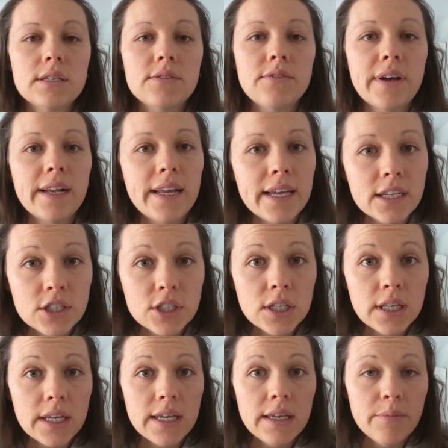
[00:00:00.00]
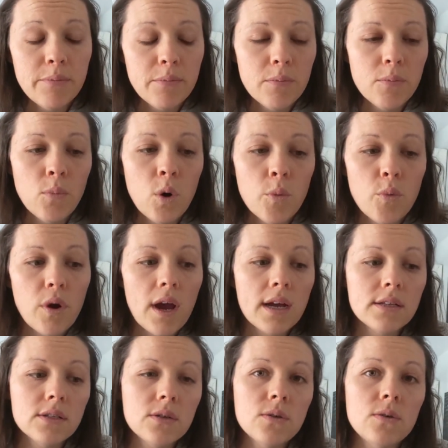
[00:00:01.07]
is financially more
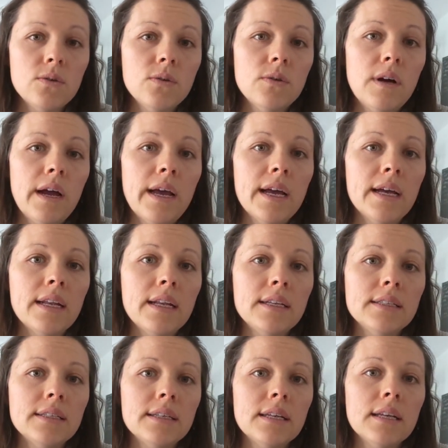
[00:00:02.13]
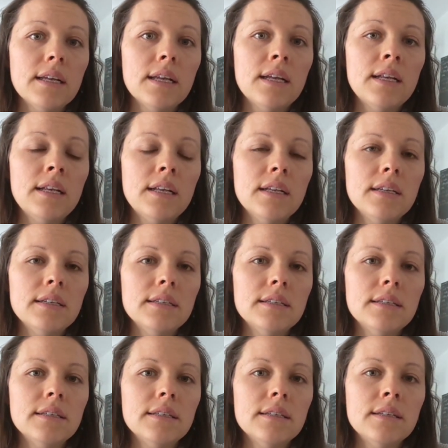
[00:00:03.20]
practical, and
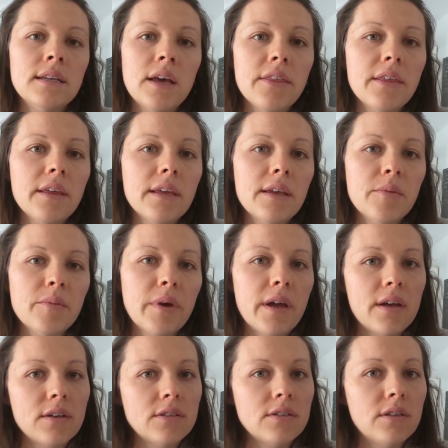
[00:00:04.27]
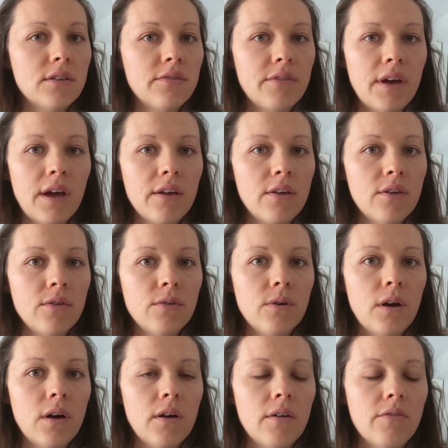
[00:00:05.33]
nothing compares to the value
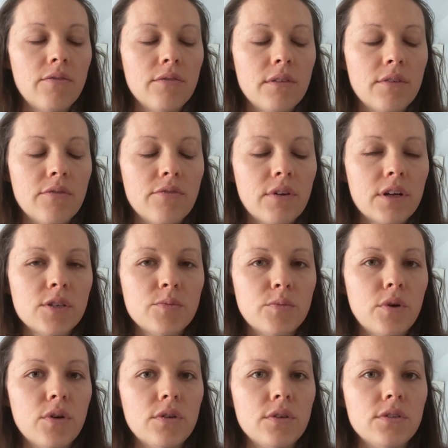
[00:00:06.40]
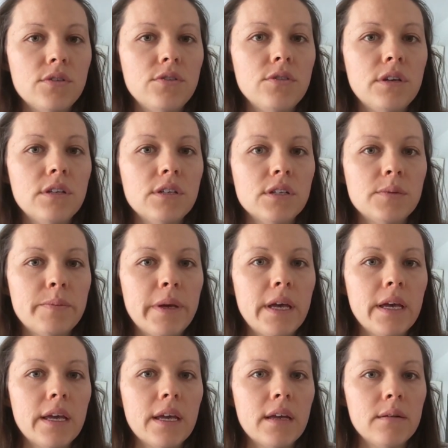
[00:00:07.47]
of the fresh produce you can just
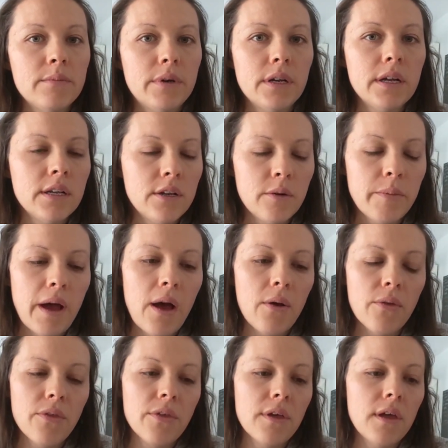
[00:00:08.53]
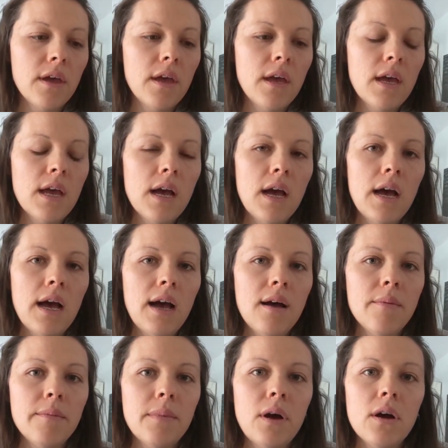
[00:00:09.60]
pick and put in your mouth.
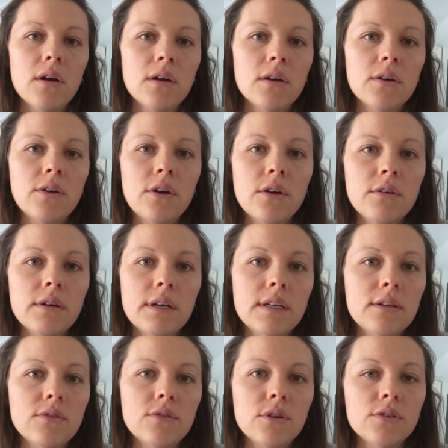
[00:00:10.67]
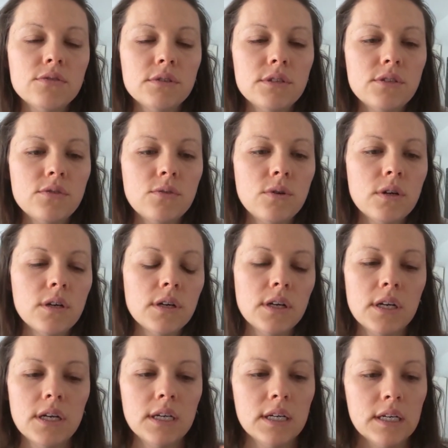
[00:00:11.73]
Our current grocery store